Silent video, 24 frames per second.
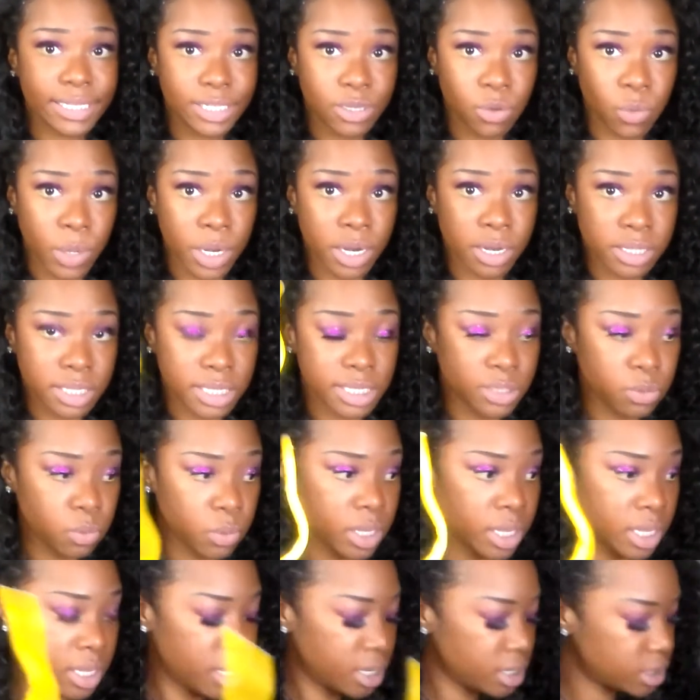to wear this
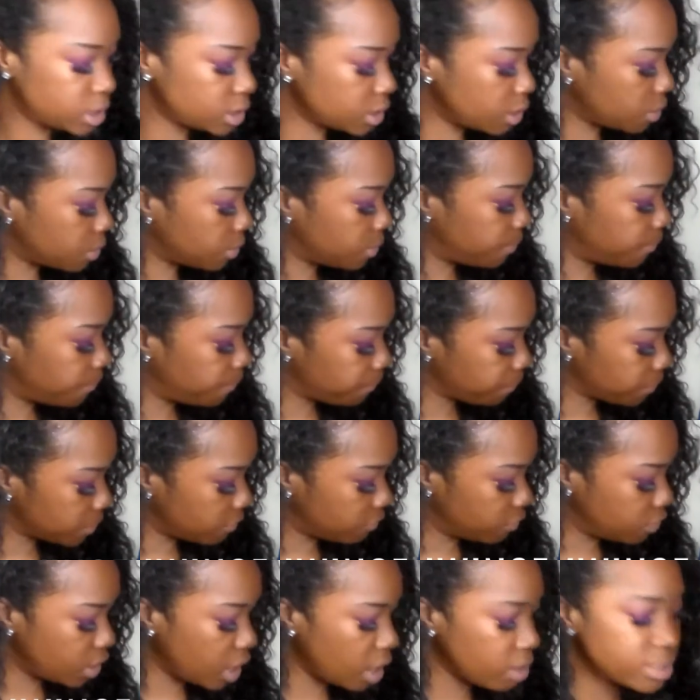wig so
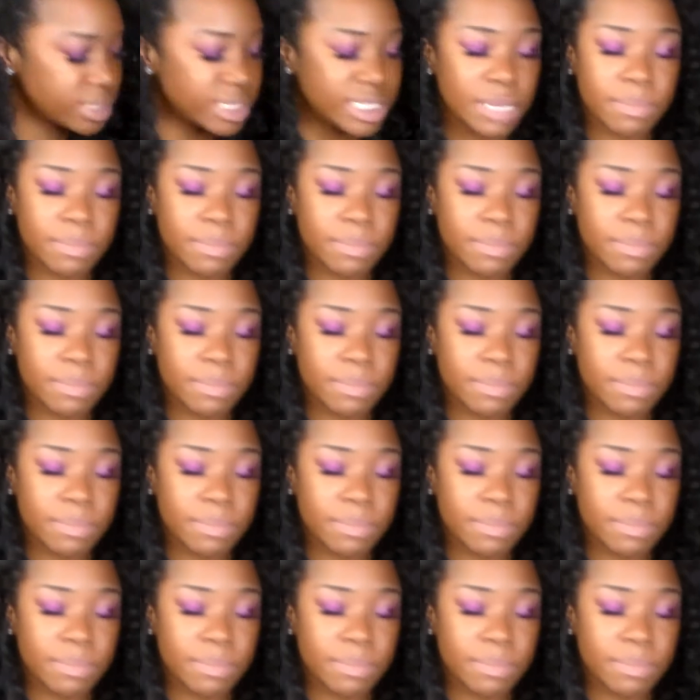if you don't